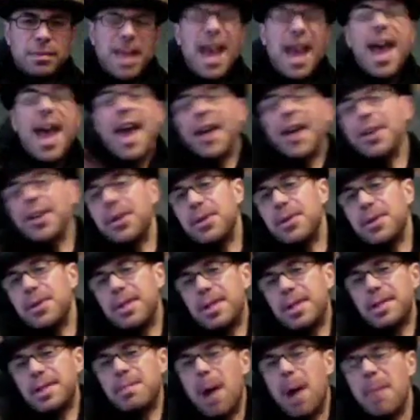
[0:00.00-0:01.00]
Hello, this
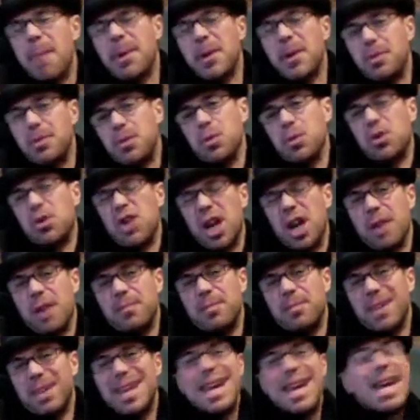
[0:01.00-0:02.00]
is Bobby Capuccio.
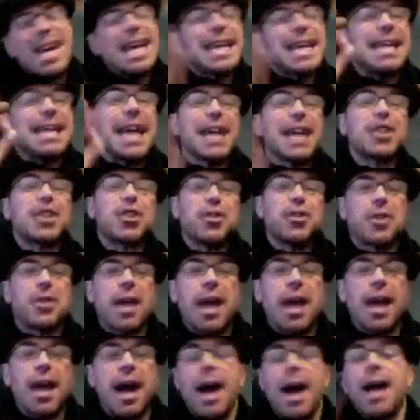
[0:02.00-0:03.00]

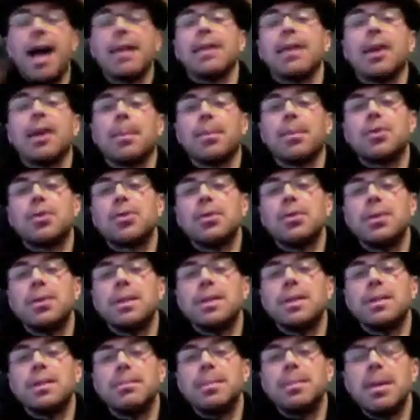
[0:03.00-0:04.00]
Yesterday, I had the opportunity
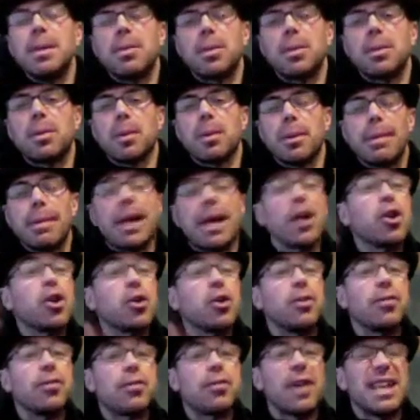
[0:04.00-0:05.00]
to meet with one of my
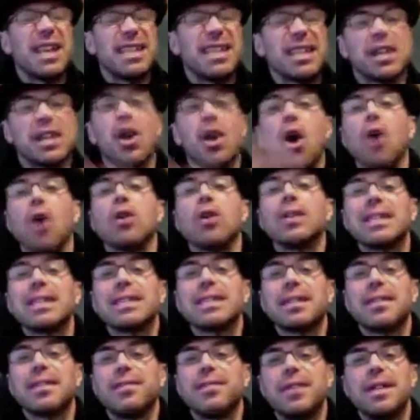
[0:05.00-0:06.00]
good friends and colleagues
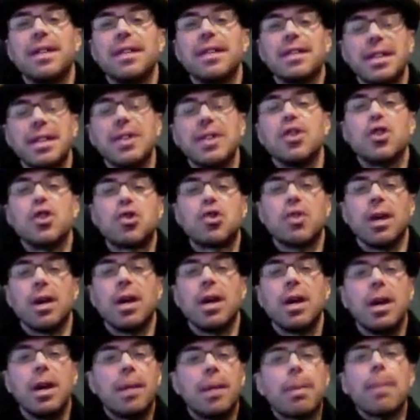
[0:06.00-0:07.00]
in the fitness industry,
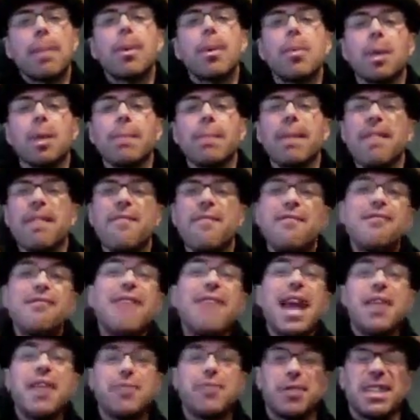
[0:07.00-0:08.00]
probably one of my
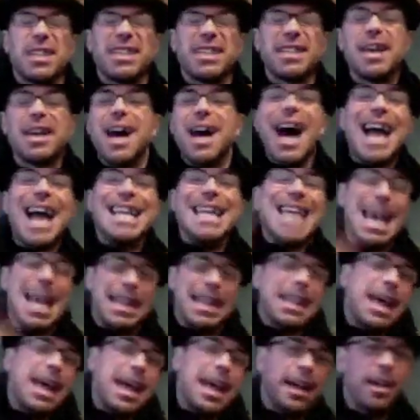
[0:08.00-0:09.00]
favorites, Annette Lang.